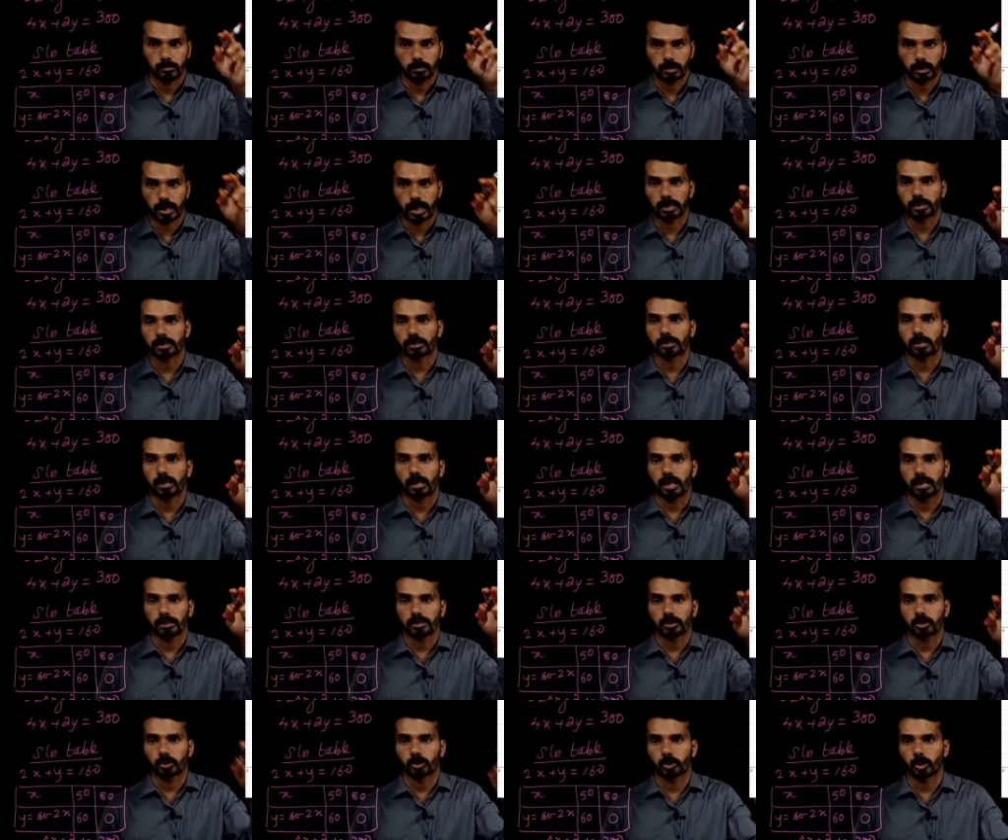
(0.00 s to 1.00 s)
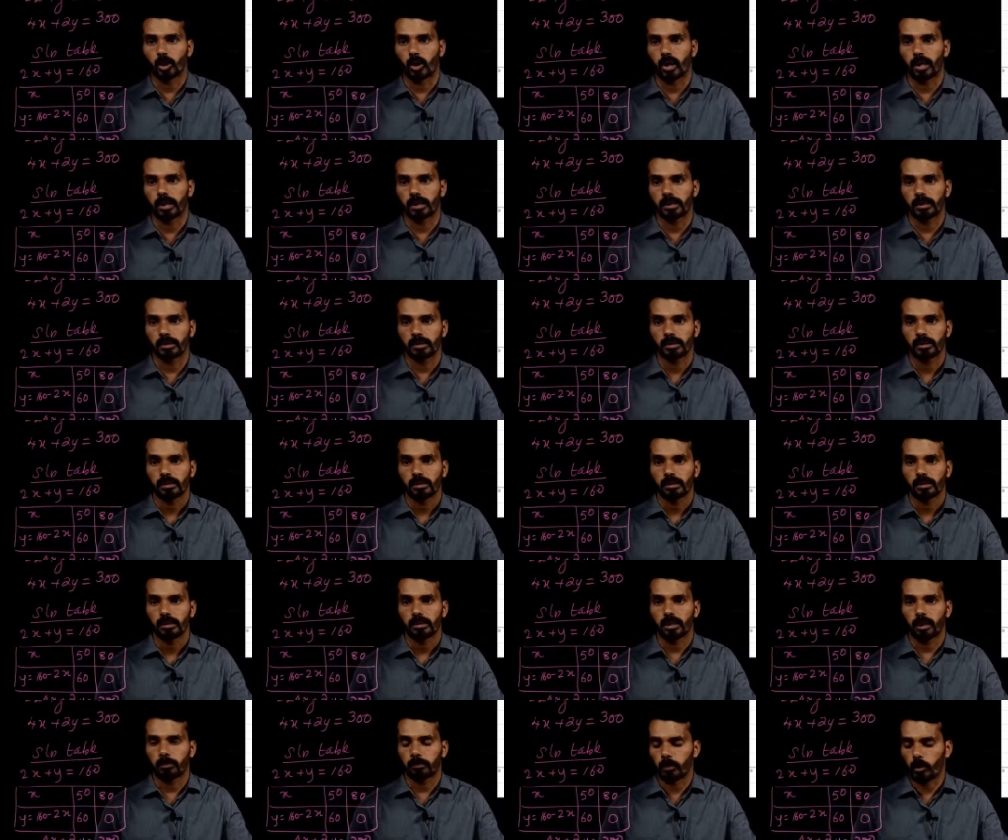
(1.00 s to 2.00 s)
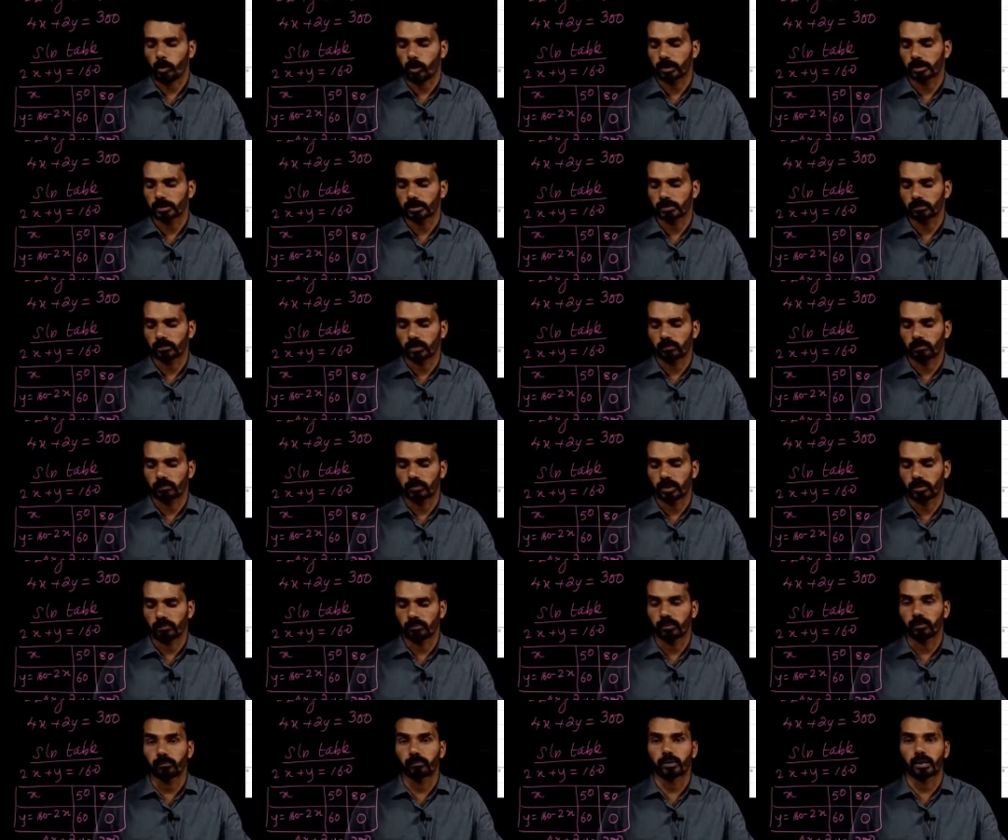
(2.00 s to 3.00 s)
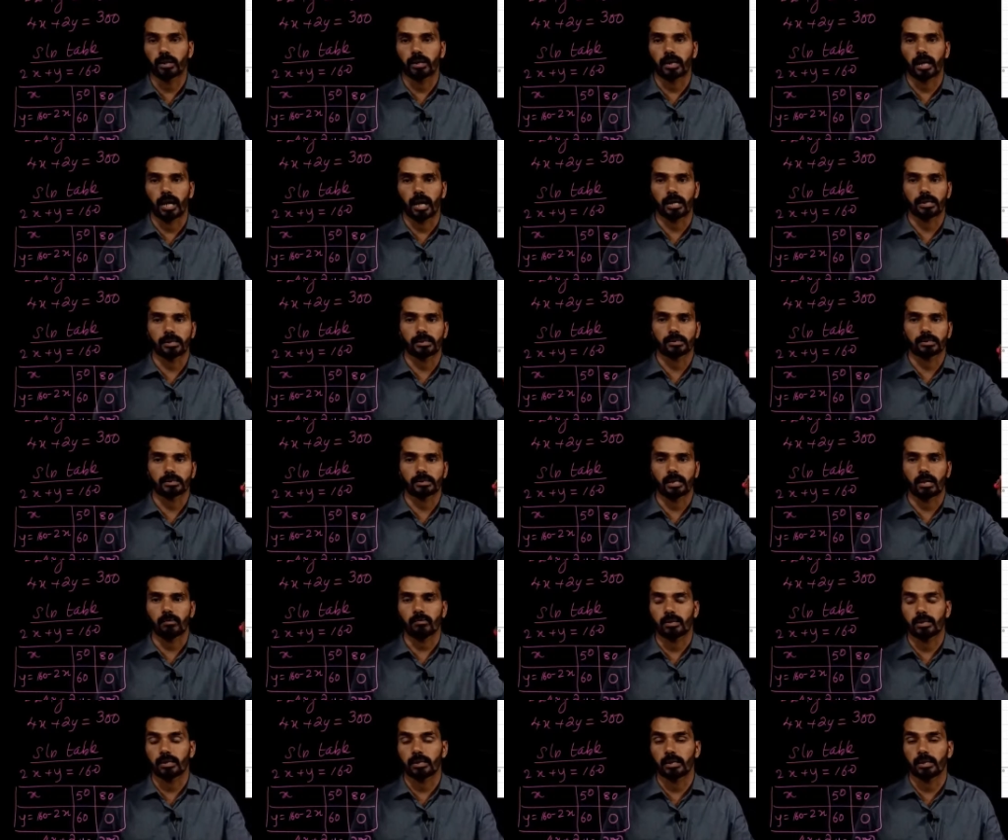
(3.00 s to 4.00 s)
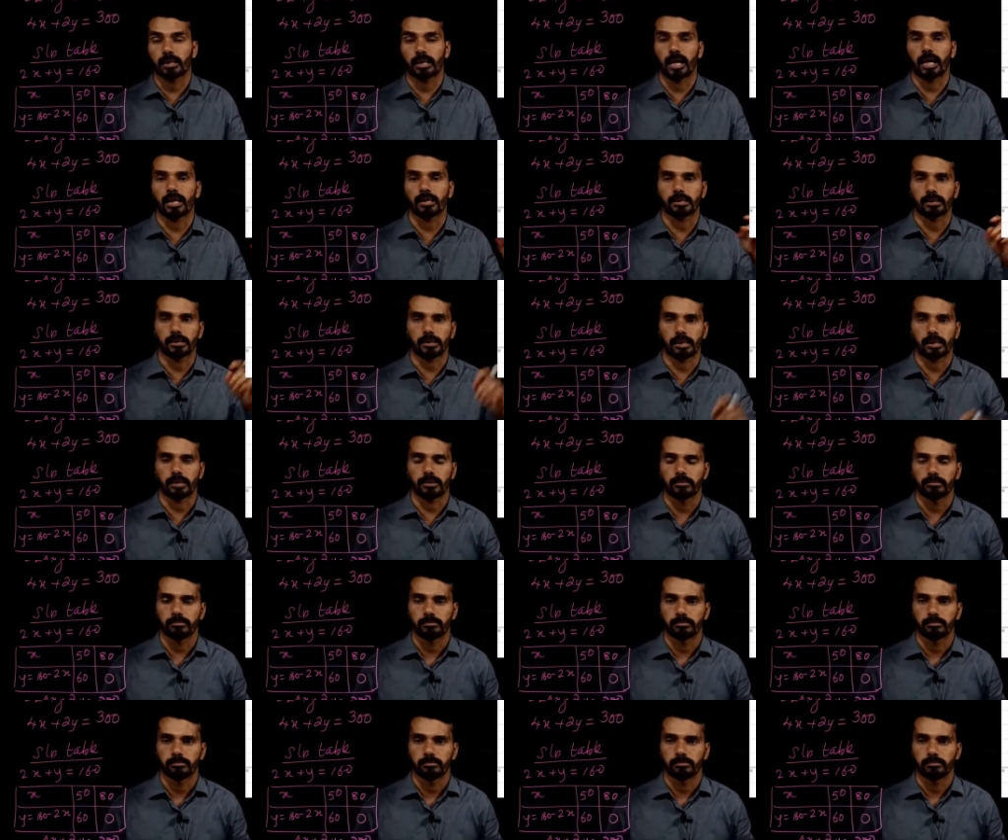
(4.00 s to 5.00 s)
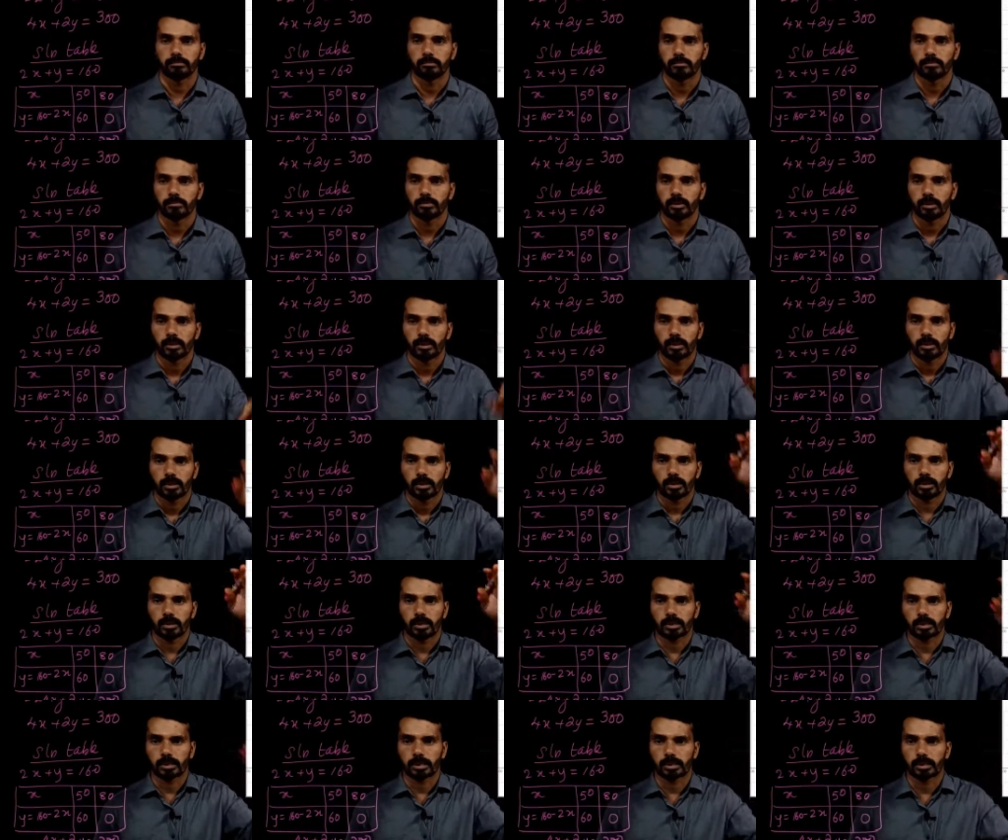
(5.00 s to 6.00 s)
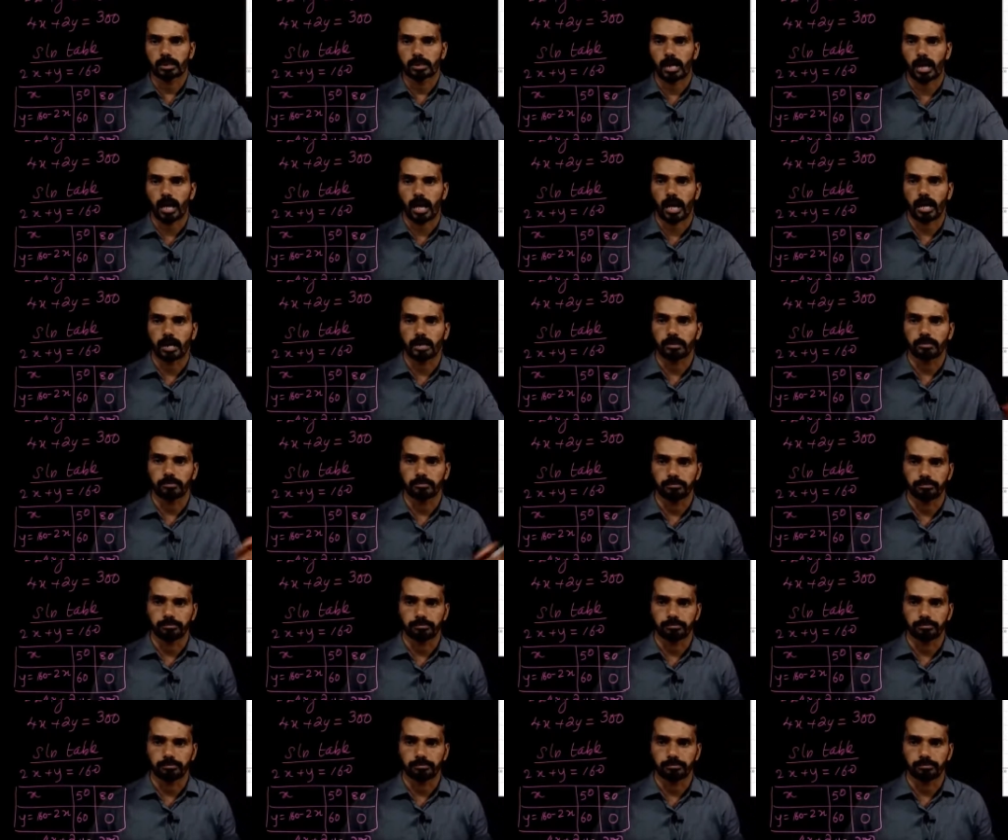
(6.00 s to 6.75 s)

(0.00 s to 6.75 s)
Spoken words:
Next let's join the points 50, 50 and 70 and 10. This is the line.